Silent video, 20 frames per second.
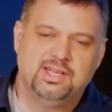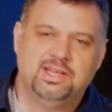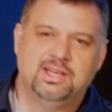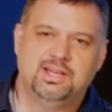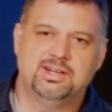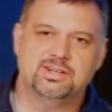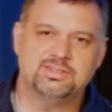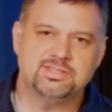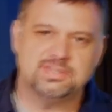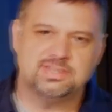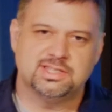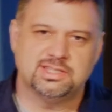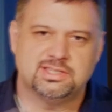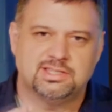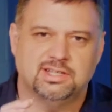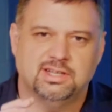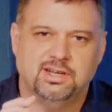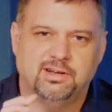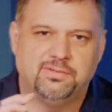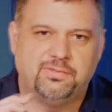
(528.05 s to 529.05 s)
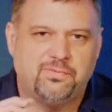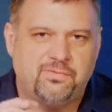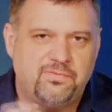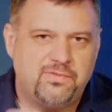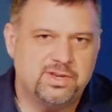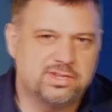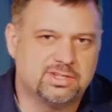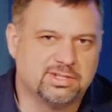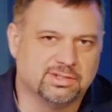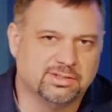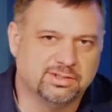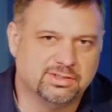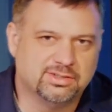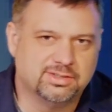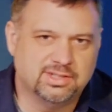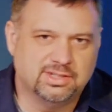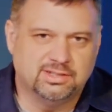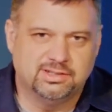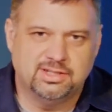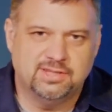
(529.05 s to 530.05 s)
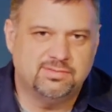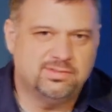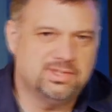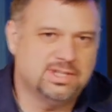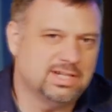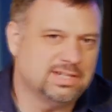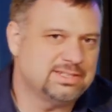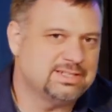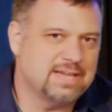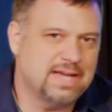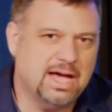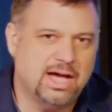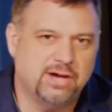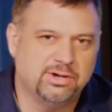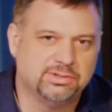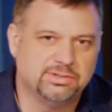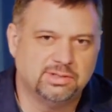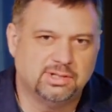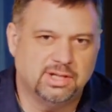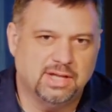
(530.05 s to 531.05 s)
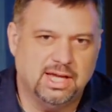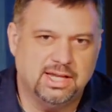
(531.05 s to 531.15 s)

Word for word: here's this official that lived in a town